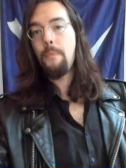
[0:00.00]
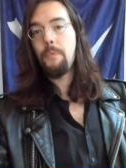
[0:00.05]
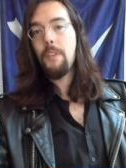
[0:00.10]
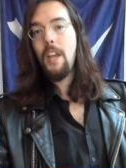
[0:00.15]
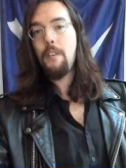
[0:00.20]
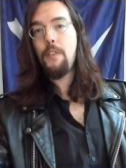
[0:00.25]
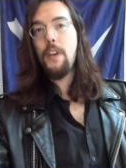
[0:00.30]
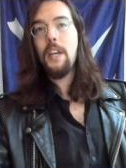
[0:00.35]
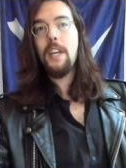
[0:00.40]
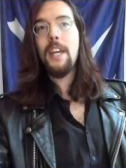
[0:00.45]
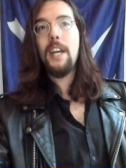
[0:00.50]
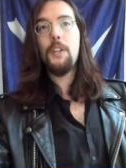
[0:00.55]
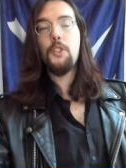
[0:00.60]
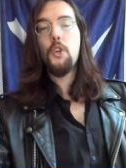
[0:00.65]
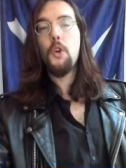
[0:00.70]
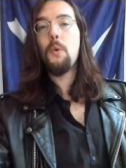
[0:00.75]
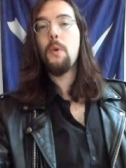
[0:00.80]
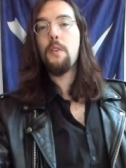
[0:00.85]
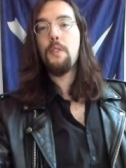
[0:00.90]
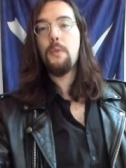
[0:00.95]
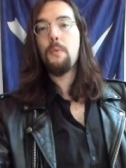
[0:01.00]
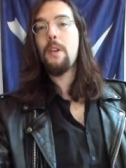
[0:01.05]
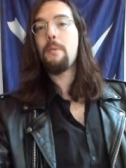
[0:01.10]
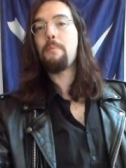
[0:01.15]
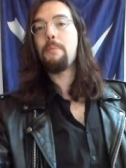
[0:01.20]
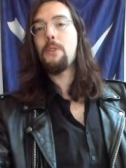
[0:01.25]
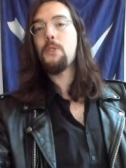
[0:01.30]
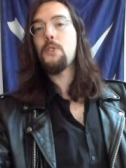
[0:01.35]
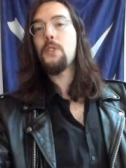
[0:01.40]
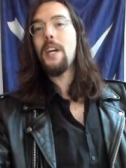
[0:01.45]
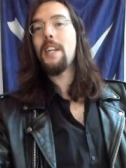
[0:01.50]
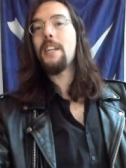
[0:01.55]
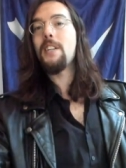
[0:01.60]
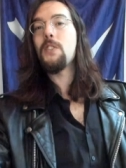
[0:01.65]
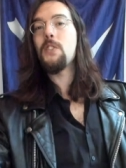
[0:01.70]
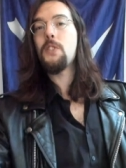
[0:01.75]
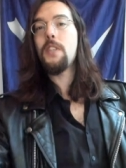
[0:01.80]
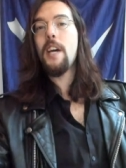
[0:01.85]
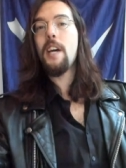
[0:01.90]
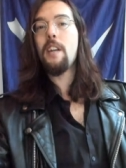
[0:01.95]
If he can get 2 or 3%
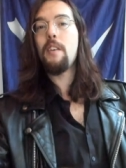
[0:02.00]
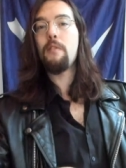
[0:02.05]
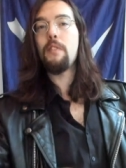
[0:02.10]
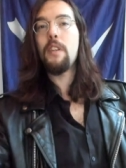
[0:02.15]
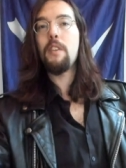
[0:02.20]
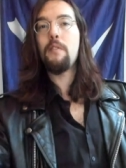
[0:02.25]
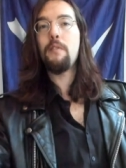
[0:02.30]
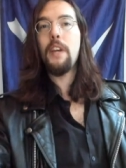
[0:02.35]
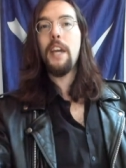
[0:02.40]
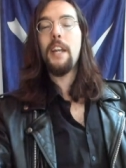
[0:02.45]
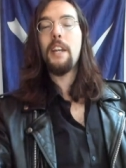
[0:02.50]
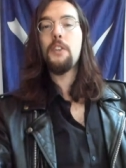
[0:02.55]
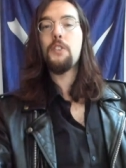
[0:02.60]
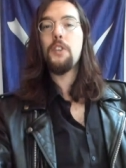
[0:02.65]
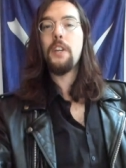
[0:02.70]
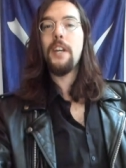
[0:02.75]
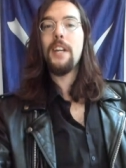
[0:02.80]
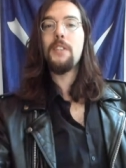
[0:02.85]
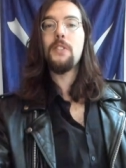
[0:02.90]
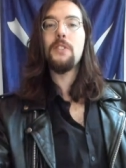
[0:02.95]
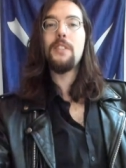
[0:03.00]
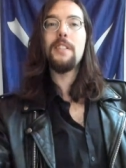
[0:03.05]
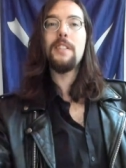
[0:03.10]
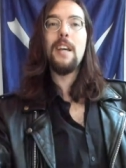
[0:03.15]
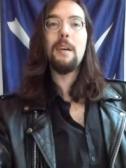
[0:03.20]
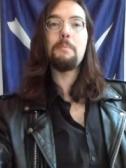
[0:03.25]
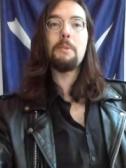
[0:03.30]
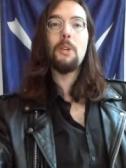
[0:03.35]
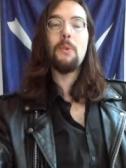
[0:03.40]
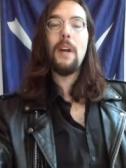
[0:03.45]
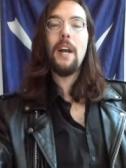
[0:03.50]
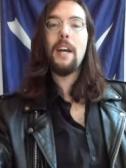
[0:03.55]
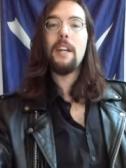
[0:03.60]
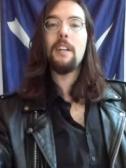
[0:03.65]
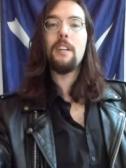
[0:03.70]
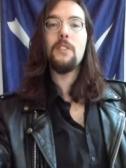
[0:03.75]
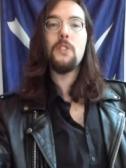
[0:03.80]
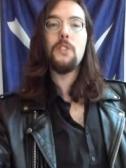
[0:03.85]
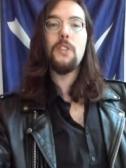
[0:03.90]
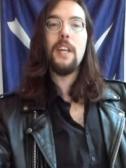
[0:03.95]
instead of an advantage against a Democrat in
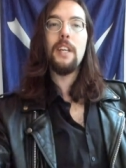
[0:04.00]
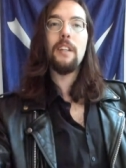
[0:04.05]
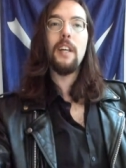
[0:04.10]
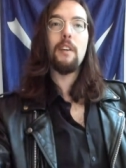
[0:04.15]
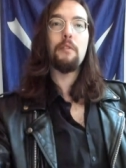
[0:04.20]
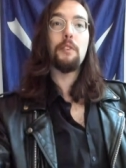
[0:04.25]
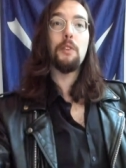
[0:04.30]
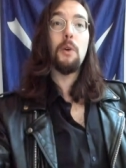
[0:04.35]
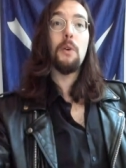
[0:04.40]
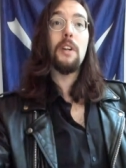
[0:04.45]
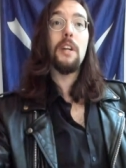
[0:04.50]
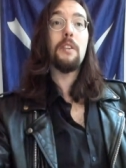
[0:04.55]
a state like Florida,